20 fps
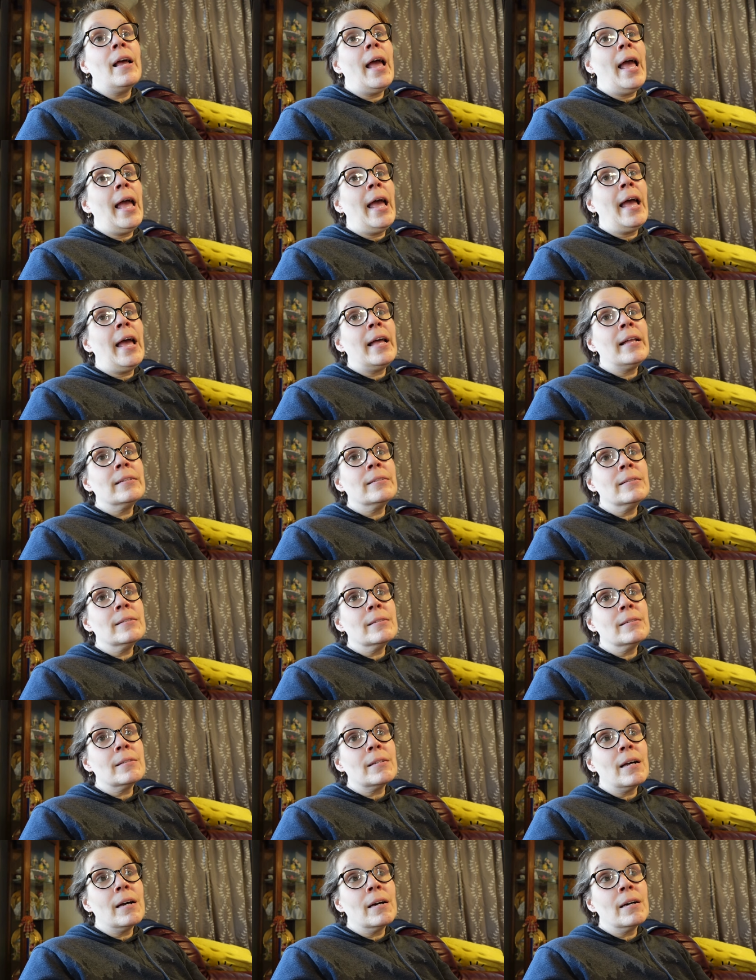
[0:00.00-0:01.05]
And
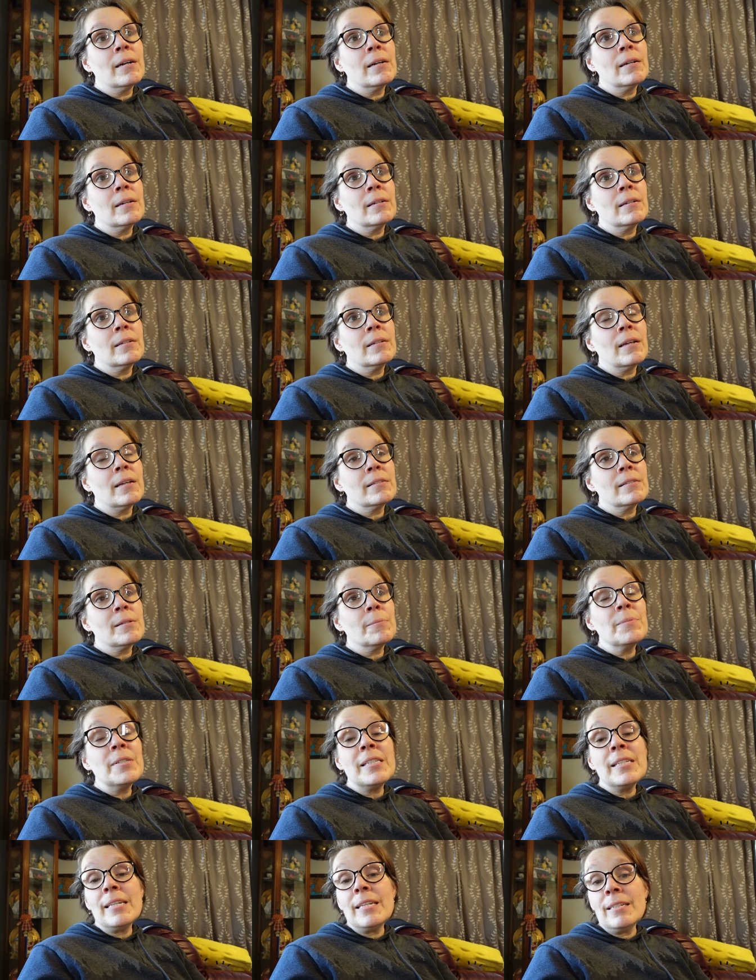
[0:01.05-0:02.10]
some
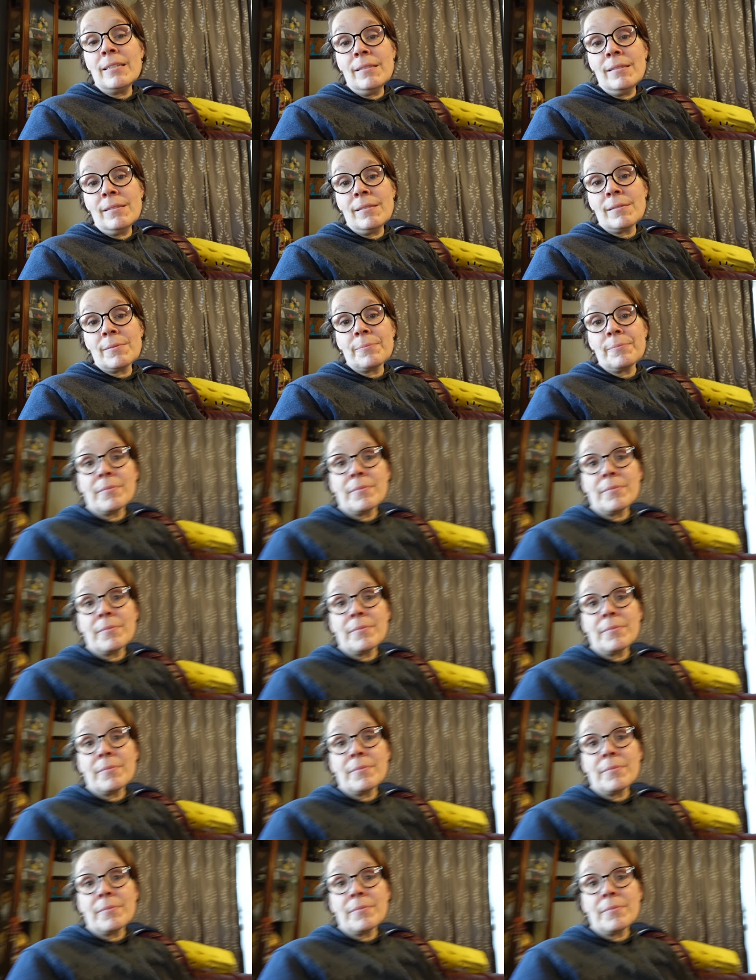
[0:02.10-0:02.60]
seeds.